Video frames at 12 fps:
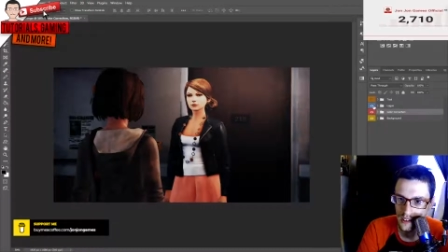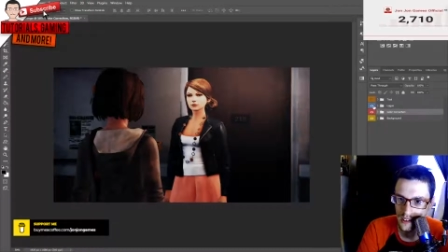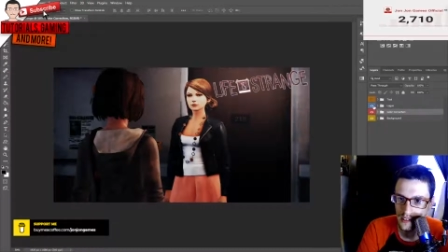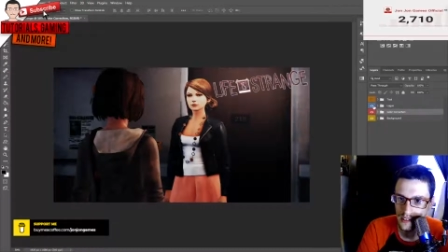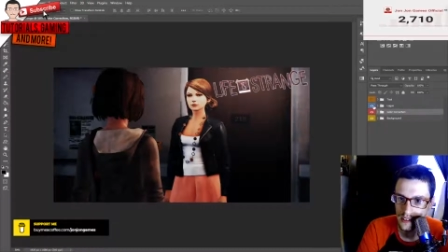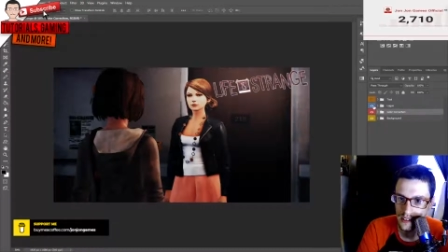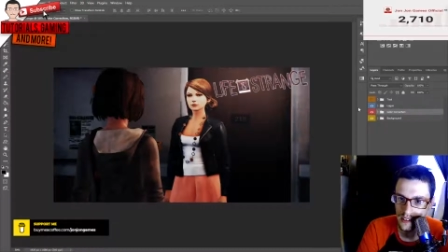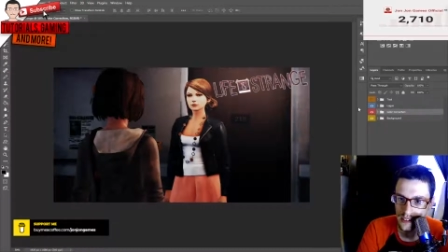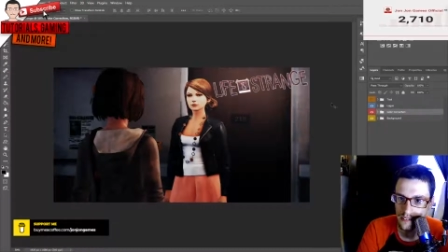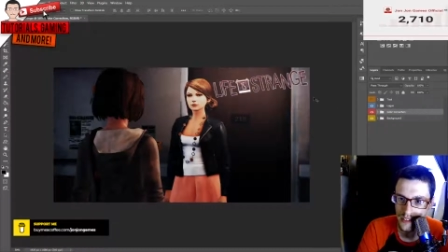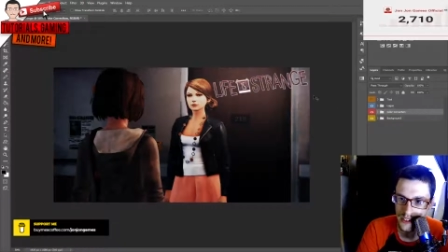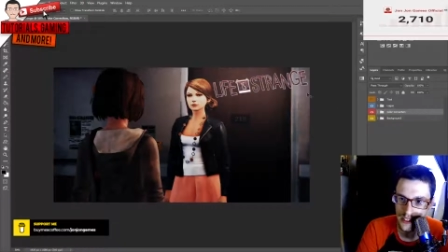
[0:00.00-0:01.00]
Then I
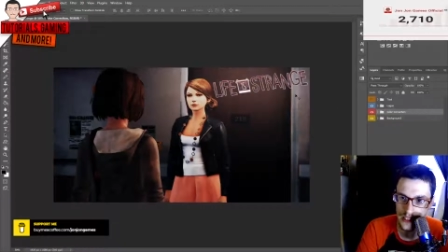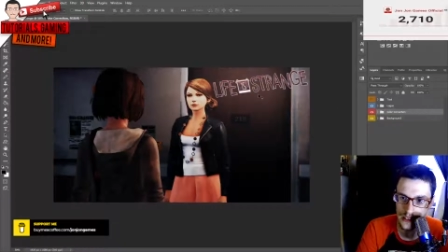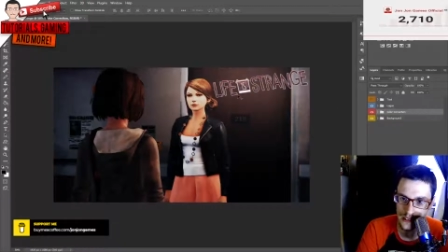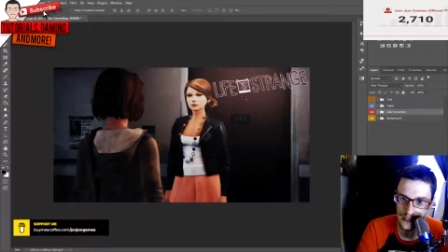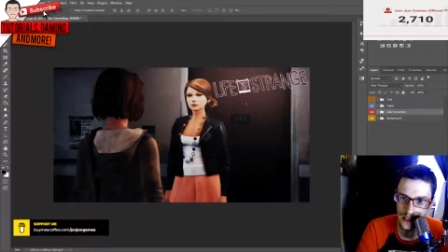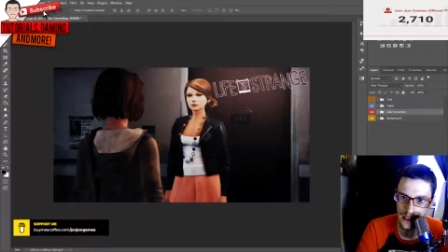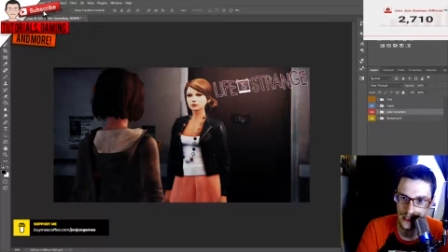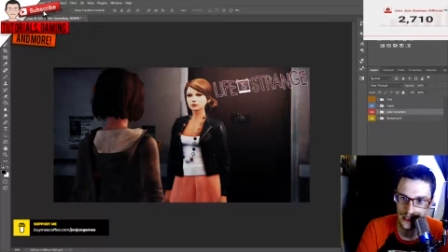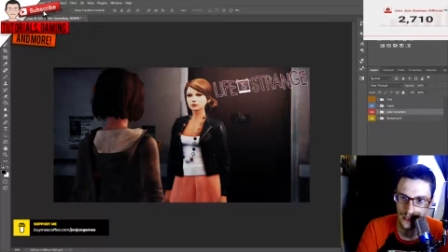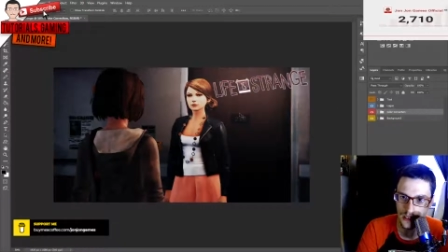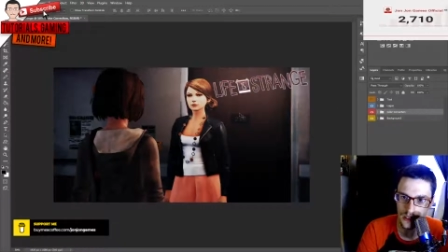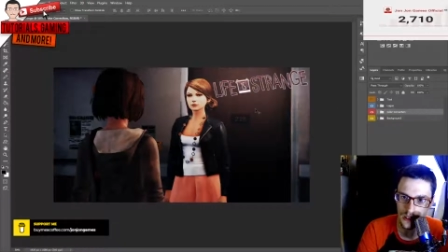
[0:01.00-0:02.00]
went ahead and added a
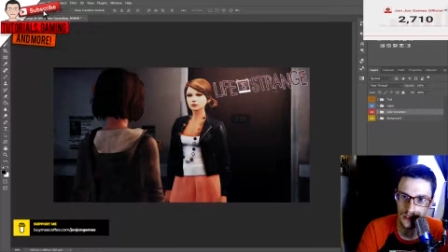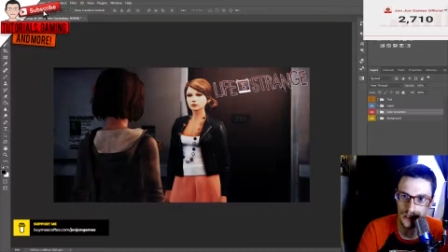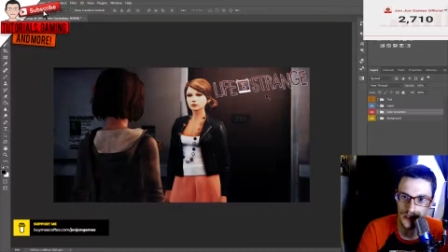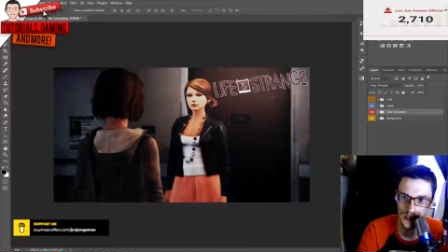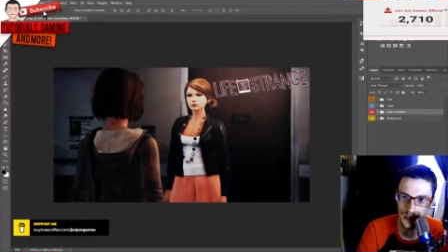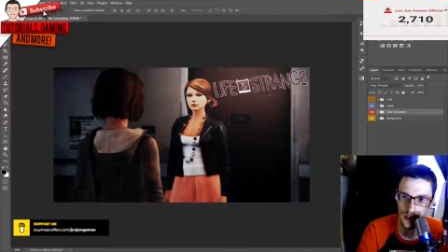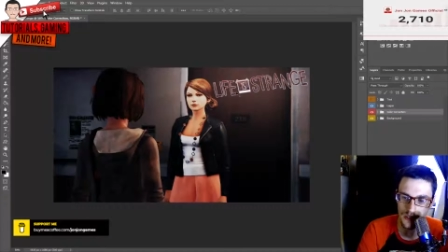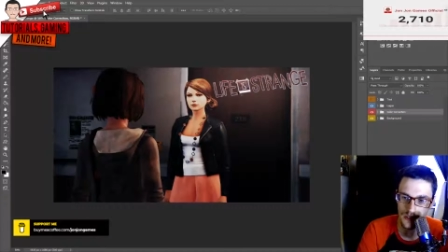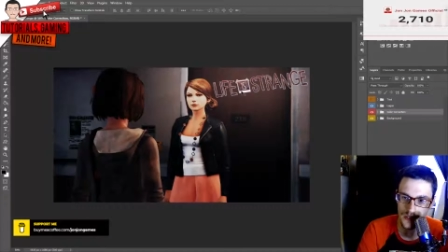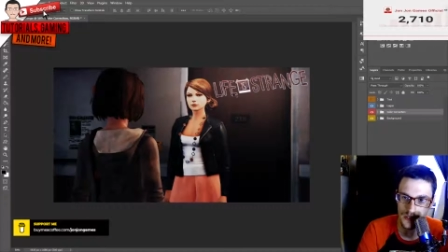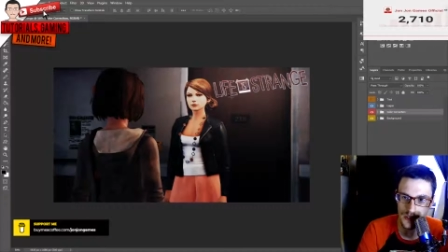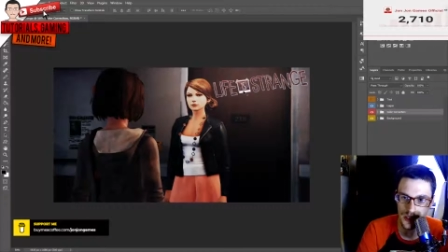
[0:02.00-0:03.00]
logo to the
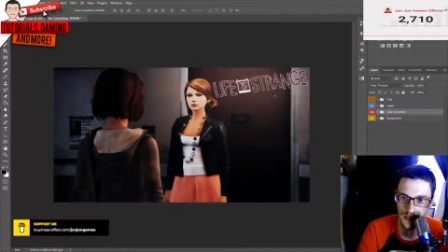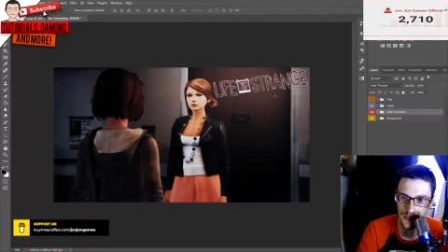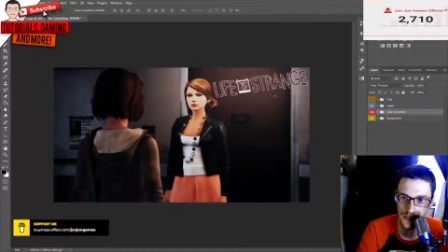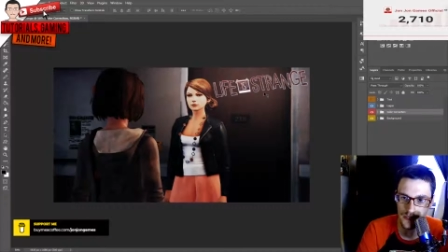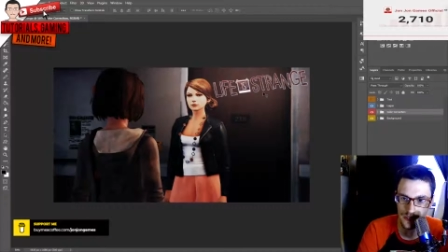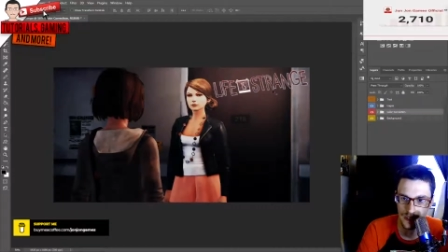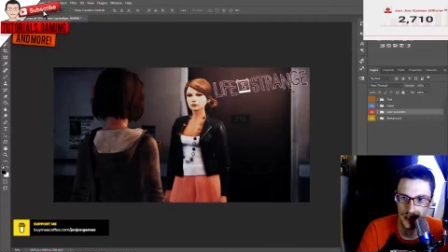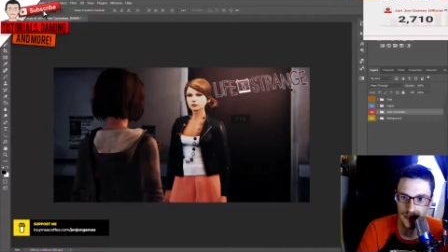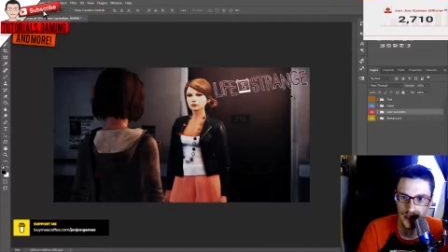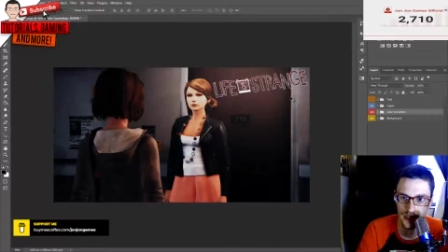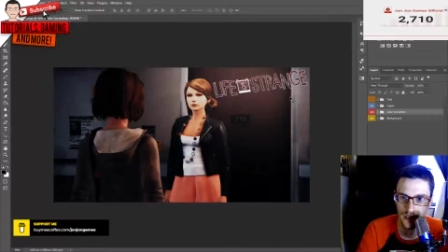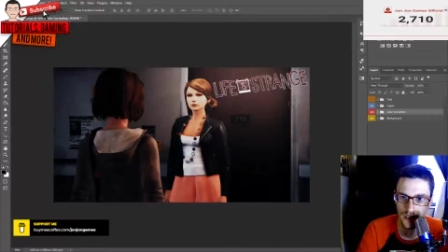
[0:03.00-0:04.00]
top left hand
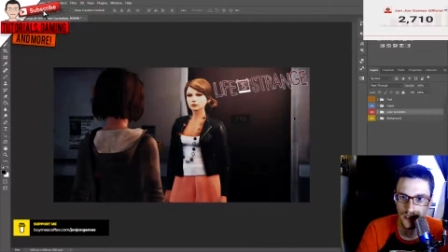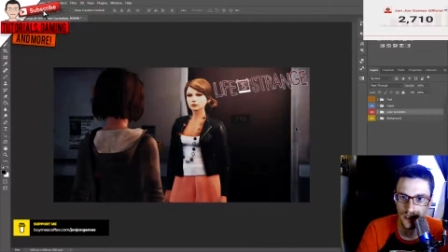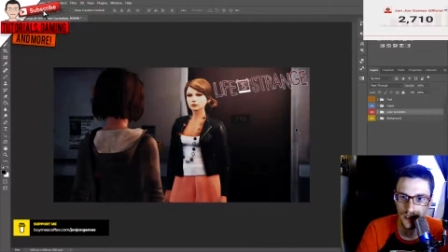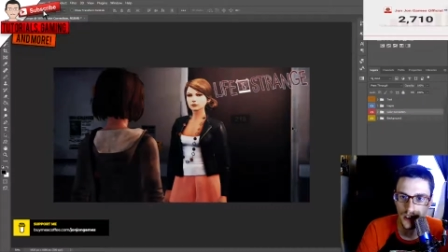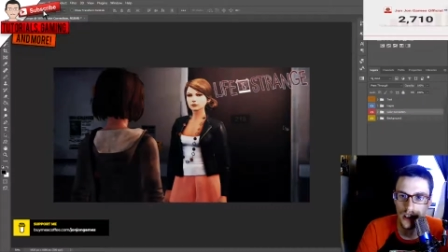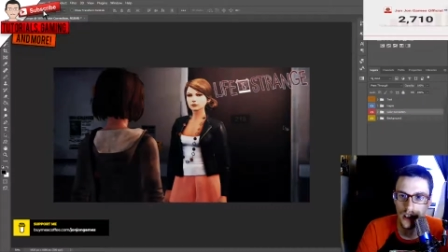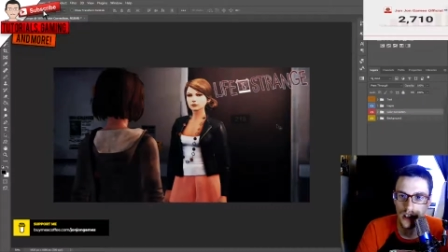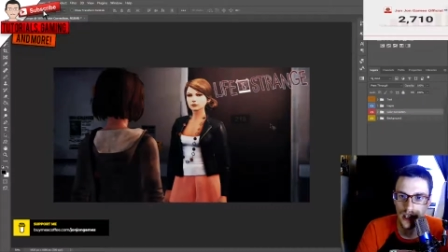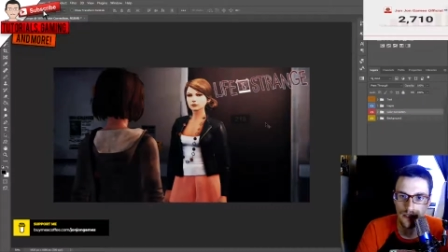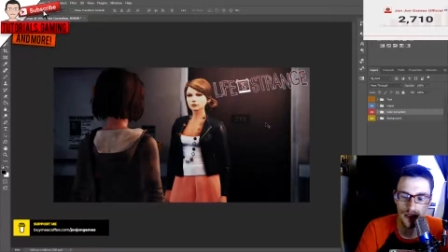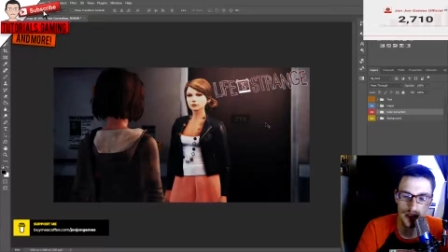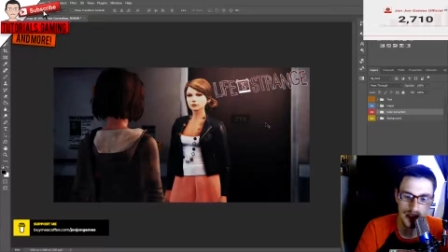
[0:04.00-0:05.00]
corner. If
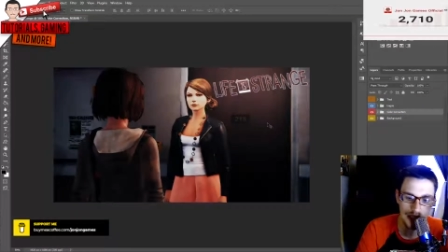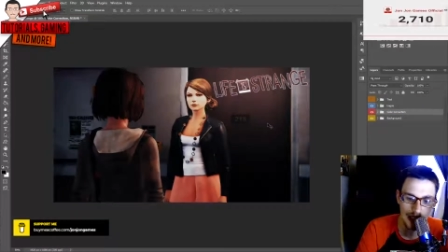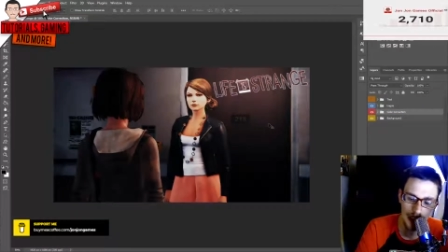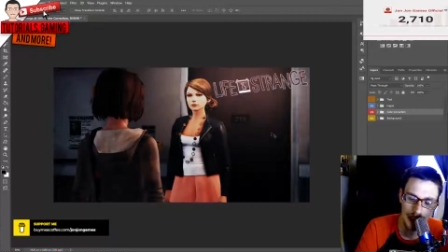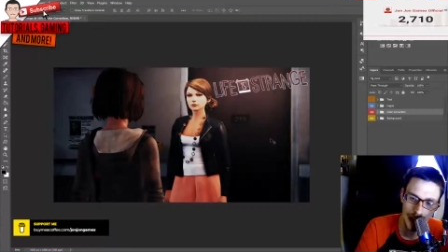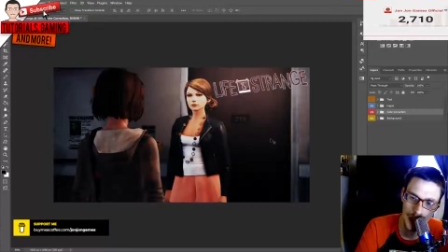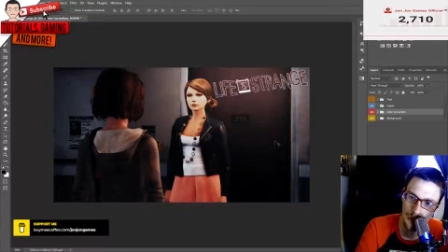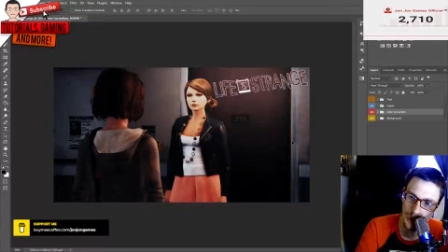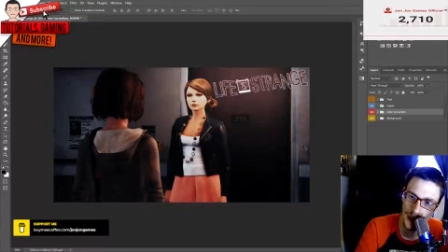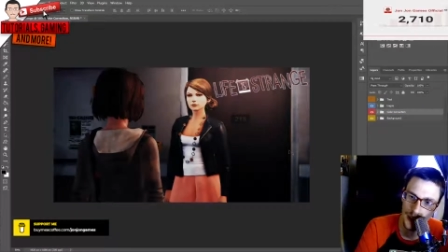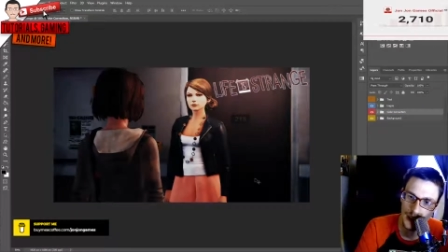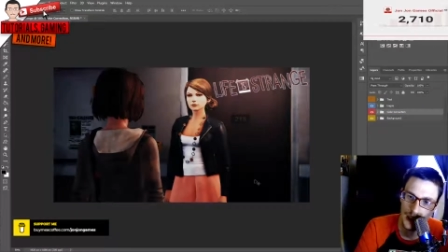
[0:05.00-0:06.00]
it's a
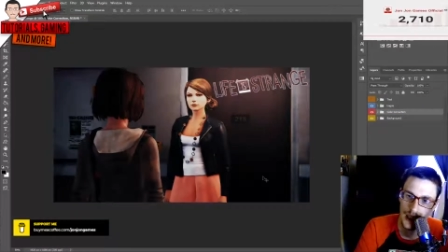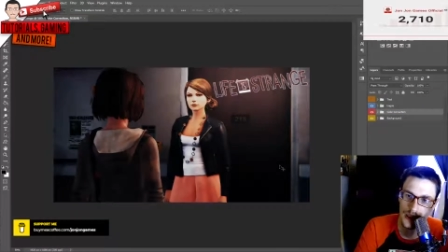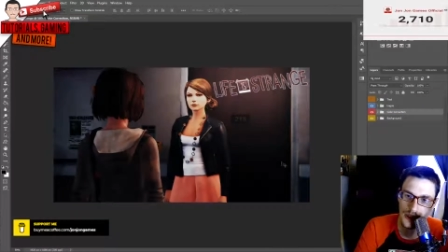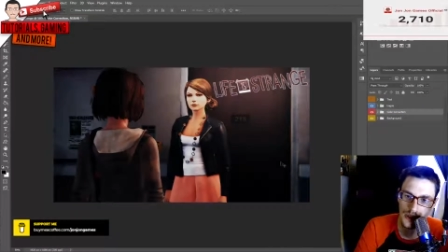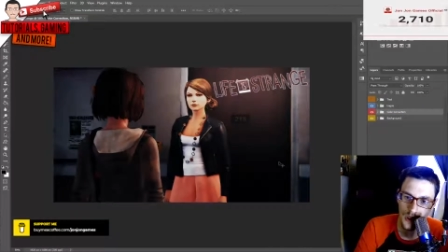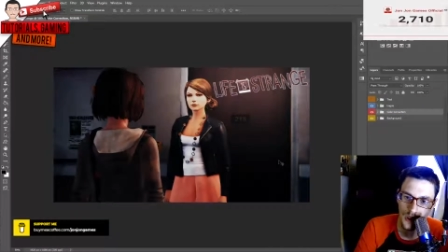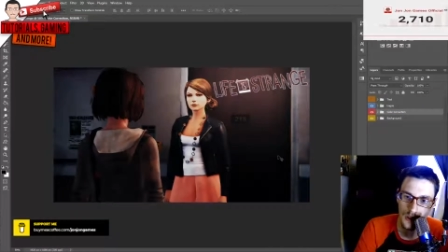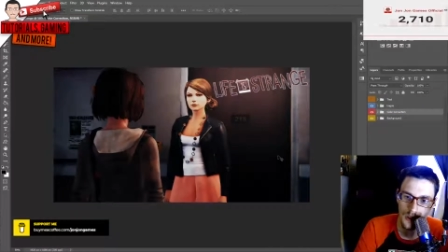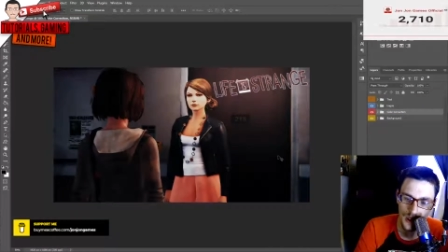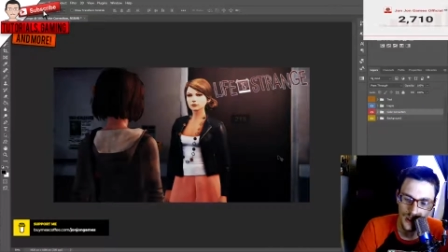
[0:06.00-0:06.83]
gameplay to, or